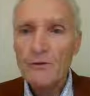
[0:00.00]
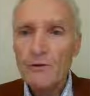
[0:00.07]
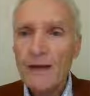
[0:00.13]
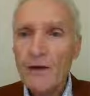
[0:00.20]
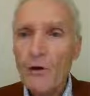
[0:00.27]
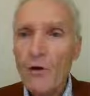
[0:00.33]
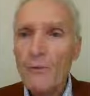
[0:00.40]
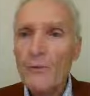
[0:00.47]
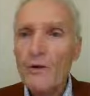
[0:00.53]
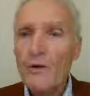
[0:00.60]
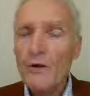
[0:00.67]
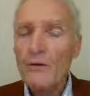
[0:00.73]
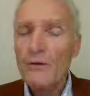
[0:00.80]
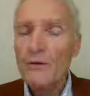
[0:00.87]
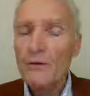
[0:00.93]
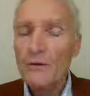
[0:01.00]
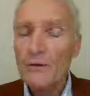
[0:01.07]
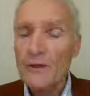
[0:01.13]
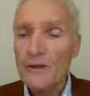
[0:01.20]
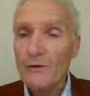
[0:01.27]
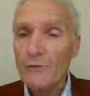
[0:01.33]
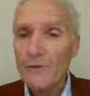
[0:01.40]
We're trying to
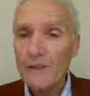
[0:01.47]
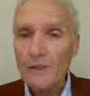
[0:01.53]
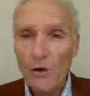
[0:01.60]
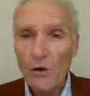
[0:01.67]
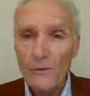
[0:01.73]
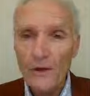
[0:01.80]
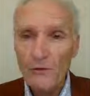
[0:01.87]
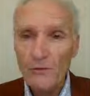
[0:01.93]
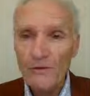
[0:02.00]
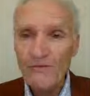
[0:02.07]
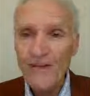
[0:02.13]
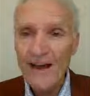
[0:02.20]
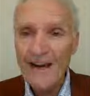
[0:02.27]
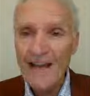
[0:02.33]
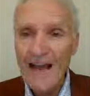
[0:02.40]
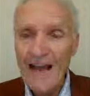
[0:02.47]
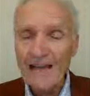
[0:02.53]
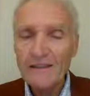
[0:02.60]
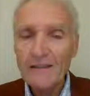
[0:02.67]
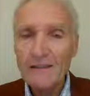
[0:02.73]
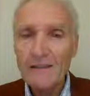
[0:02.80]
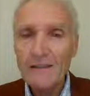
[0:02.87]
increase omega-3 fatty
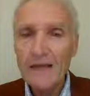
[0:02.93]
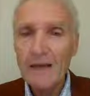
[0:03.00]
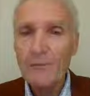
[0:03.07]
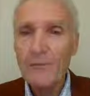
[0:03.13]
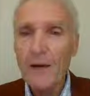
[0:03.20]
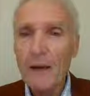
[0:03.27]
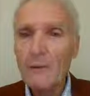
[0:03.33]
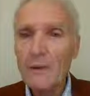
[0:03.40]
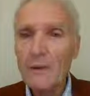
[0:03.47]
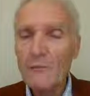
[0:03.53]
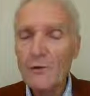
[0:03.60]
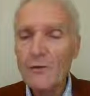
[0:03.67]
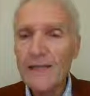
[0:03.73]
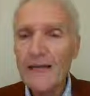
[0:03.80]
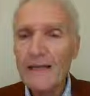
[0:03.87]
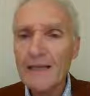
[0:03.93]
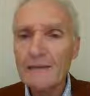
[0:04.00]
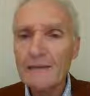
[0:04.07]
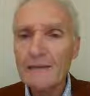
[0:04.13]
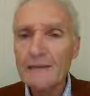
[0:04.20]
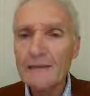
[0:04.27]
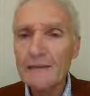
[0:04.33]
acids, and probably in most
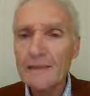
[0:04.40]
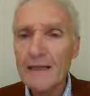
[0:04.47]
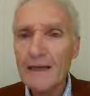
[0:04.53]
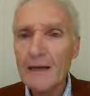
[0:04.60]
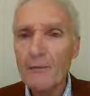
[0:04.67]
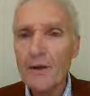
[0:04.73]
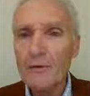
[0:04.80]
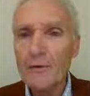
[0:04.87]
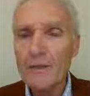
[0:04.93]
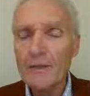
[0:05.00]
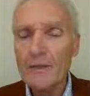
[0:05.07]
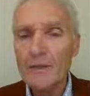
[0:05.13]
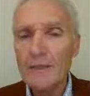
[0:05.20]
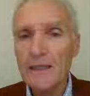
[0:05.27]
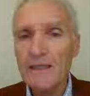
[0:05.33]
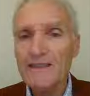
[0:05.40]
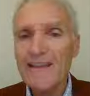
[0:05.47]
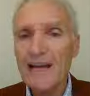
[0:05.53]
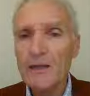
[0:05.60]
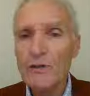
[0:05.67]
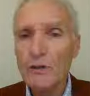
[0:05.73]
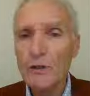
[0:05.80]
cases, whether it's
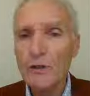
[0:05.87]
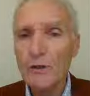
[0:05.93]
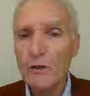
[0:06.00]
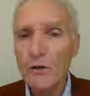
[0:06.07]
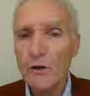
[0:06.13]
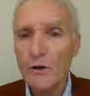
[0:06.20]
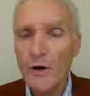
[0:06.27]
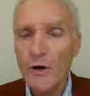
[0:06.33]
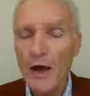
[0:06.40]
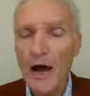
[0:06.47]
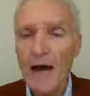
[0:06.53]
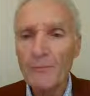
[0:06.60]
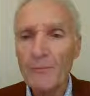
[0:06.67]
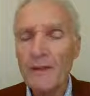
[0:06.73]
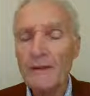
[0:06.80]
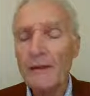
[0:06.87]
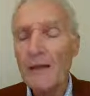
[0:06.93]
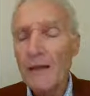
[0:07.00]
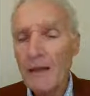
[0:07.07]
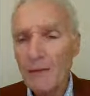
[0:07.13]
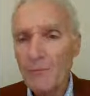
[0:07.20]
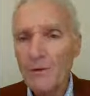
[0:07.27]
intentional or not, but
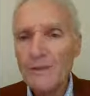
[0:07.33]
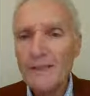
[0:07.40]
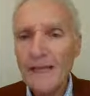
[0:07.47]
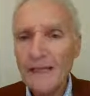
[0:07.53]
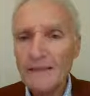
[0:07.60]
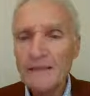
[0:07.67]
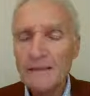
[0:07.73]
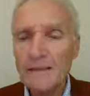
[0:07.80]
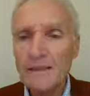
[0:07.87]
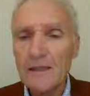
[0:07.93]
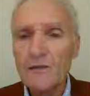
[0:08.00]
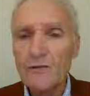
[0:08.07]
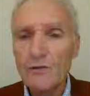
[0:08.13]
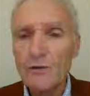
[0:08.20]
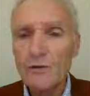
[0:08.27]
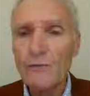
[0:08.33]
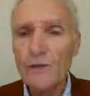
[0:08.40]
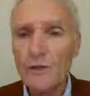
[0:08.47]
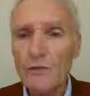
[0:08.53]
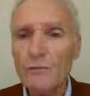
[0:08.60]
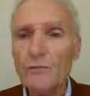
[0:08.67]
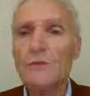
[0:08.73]
in most cases, it's to
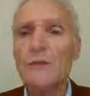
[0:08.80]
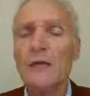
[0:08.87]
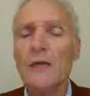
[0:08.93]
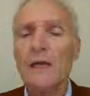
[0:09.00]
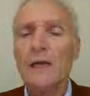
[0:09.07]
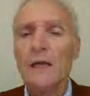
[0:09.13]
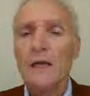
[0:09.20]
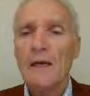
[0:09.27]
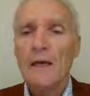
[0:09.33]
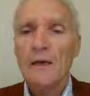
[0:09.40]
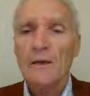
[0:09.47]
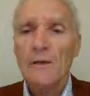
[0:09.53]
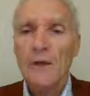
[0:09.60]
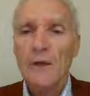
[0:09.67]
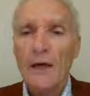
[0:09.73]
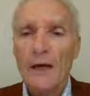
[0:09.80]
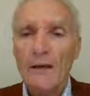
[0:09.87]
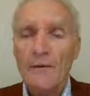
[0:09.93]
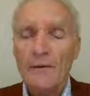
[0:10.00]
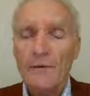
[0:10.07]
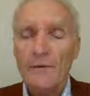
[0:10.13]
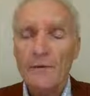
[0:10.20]
reduce
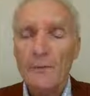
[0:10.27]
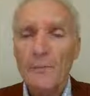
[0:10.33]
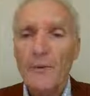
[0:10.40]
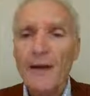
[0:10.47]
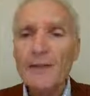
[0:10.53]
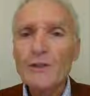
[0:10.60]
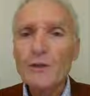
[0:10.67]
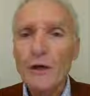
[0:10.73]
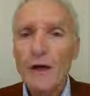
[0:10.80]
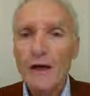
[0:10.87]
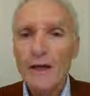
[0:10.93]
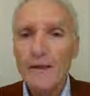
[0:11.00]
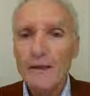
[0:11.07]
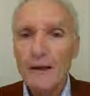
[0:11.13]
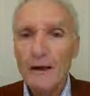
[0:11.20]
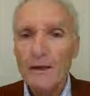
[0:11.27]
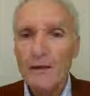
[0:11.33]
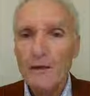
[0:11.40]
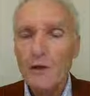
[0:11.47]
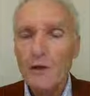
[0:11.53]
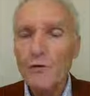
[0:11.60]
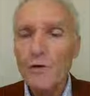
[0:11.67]
the pressure
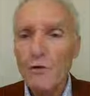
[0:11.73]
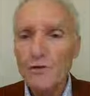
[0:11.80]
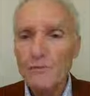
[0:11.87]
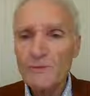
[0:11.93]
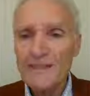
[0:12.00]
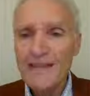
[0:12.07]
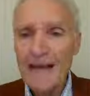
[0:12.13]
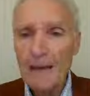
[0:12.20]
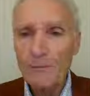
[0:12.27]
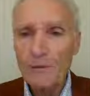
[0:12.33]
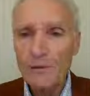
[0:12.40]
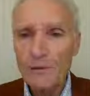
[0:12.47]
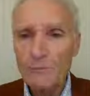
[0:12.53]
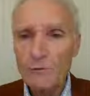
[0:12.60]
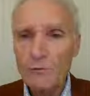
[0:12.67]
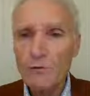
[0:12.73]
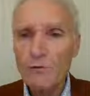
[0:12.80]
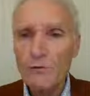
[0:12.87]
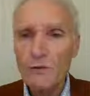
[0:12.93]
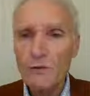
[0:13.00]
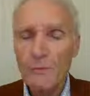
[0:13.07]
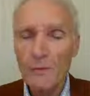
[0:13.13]
on glucose metabolism, to
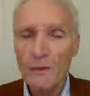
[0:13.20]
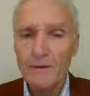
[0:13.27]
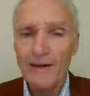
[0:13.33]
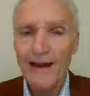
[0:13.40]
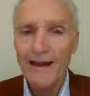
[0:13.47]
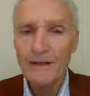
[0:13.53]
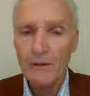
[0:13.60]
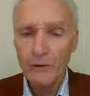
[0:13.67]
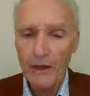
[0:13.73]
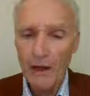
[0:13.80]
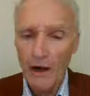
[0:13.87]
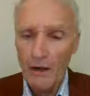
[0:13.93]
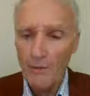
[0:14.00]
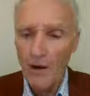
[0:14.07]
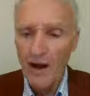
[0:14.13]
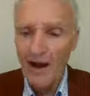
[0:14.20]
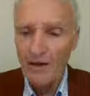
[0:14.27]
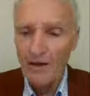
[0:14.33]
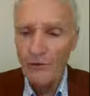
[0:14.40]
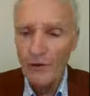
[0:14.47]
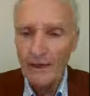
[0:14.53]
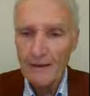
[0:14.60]
reduce the dietary
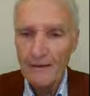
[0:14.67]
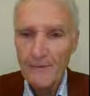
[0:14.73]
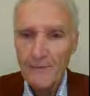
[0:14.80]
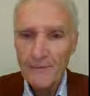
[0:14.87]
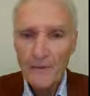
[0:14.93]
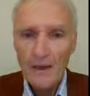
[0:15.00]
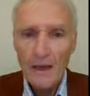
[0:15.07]
carbohydrate.